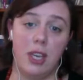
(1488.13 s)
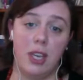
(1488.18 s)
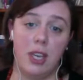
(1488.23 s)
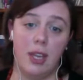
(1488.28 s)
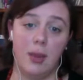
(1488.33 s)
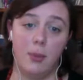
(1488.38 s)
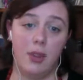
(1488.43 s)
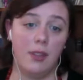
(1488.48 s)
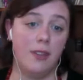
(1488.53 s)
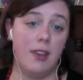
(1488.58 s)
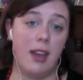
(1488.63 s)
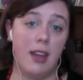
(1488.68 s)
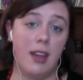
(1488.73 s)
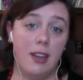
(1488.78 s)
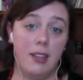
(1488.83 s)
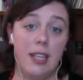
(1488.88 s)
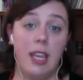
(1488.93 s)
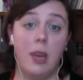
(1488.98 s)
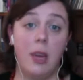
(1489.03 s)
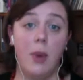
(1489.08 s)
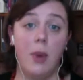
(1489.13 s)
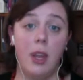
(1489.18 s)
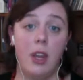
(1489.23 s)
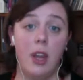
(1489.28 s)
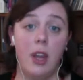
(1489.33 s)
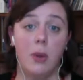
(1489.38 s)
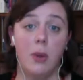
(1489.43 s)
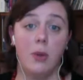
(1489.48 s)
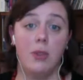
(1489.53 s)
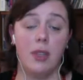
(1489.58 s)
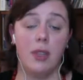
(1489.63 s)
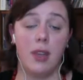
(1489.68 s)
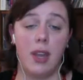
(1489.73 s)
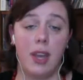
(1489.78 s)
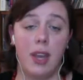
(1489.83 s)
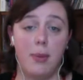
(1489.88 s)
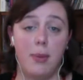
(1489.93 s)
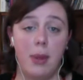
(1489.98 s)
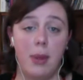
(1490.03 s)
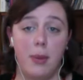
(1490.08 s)
We've had takeaway notes and
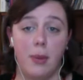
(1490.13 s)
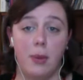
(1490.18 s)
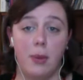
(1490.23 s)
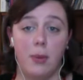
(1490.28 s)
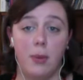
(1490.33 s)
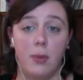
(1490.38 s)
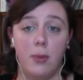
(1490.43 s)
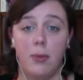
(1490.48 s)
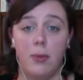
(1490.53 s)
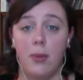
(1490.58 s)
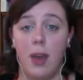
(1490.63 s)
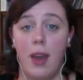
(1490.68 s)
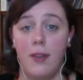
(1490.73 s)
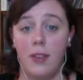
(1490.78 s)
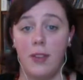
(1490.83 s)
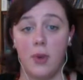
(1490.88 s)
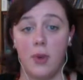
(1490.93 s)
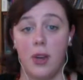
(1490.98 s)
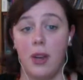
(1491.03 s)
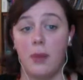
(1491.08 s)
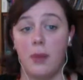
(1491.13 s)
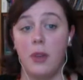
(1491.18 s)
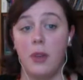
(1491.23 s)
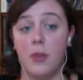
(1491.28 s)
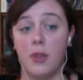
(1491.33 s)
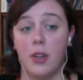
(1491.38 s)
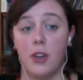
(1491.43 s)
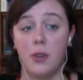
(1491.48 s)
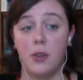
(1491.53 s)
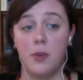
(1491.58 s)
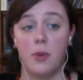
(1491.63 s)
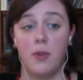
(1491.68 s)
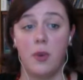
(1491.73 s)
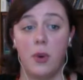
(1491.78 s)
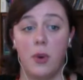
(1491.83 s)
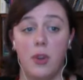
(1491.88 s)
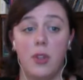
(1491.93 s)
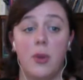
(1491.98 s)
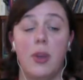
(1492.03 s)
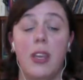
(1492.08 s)
had people have us write up newsletters before.
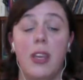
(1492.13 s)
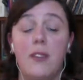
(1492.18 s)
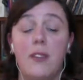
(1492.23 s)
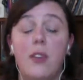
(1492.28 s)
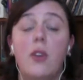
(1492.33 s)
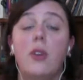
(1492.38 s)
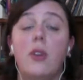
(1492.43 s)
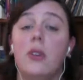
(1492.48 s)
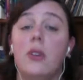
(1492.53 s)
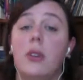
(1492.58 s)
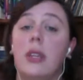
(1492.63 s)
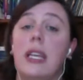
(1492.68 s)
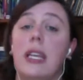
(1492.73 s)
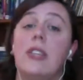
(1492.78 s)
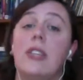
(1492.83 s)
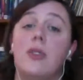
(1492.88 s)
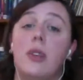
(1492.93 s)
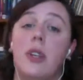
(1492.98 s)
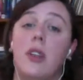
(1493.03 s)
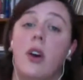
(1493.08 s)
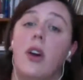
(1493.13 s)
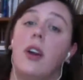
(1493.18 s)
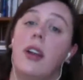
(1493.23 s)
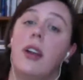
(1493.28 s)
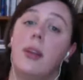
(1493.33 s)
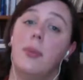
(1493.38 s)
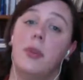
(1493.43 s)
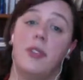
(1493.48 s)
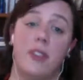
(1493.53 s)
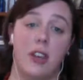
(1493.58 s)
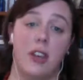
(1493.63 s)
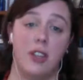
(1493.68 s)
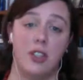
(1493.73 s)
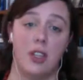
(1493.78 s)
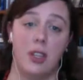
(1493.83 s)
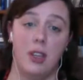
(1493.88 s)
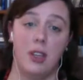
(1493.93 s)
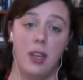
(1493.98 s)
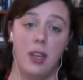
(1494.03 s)
So if you're entering the art ed profession